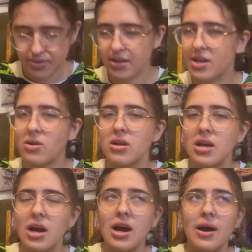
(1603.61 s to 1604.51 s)
They're not
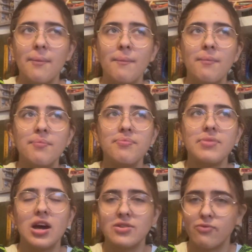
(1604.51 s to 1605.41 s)
a
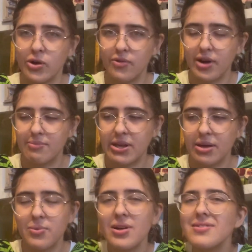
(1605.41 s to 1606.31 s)
real family.
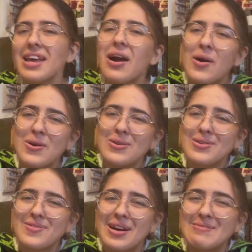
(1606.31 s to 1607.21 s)
Well, they are a real
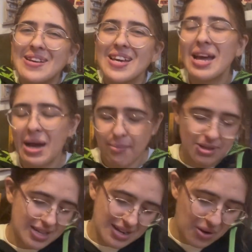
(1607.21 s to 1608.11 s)
family, but
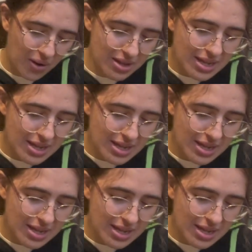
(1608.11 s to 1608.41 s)
they're not.